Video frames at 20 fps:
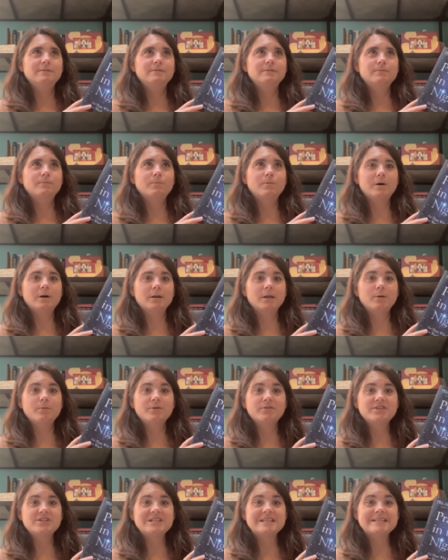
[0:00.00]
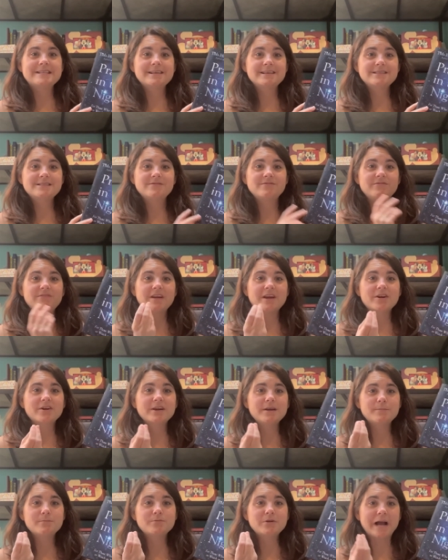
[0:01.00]
walking with Jesus
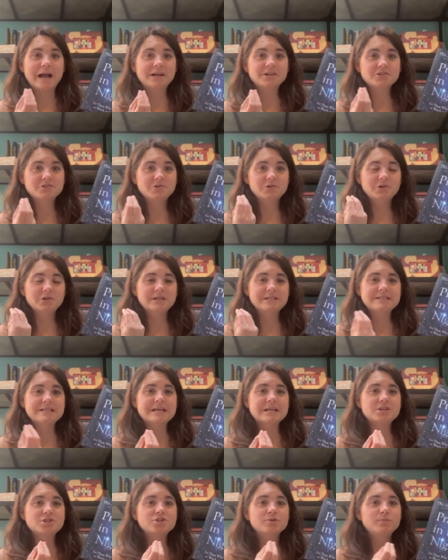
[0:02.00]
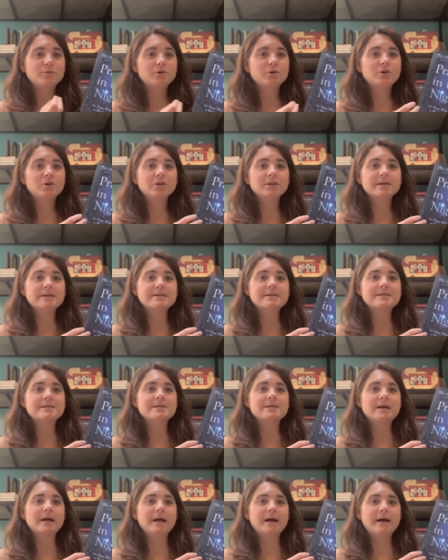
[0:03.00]
very practical and tangible,
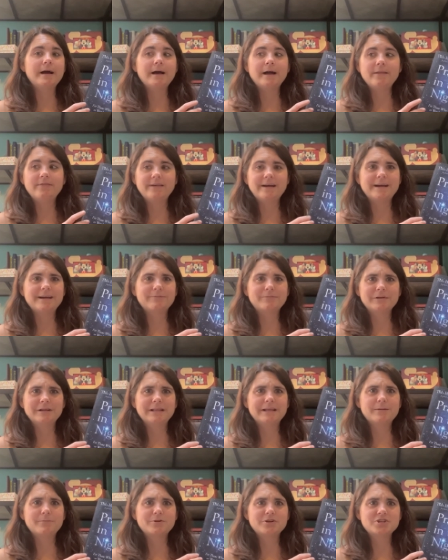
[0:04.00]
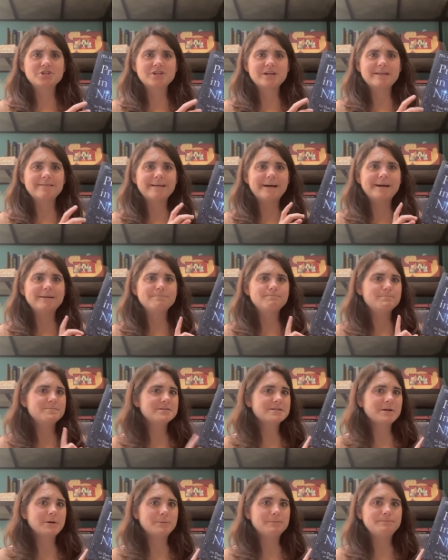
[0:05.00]
and I really appreciate that.
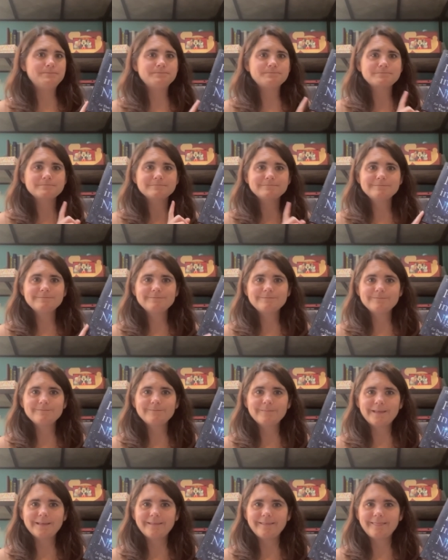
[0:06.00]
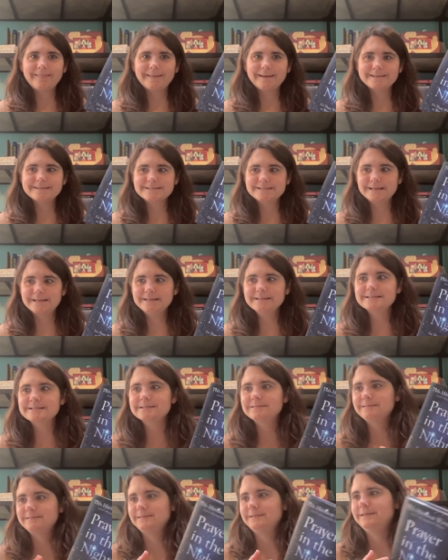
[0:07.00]
So that's it.
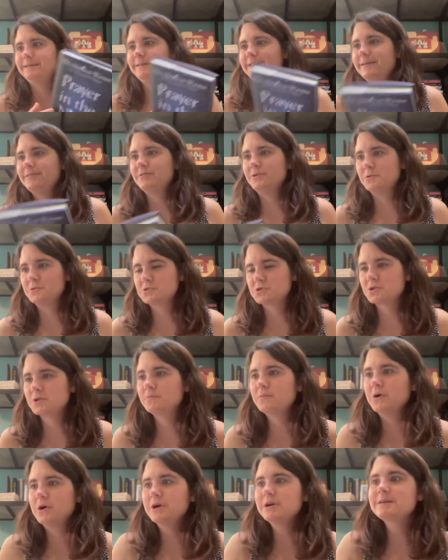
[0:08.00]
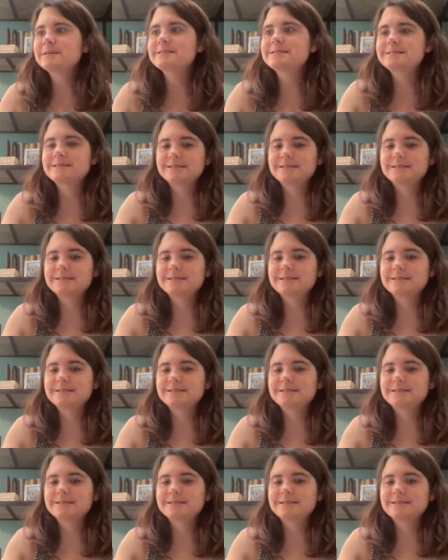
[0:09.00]
Those are the books.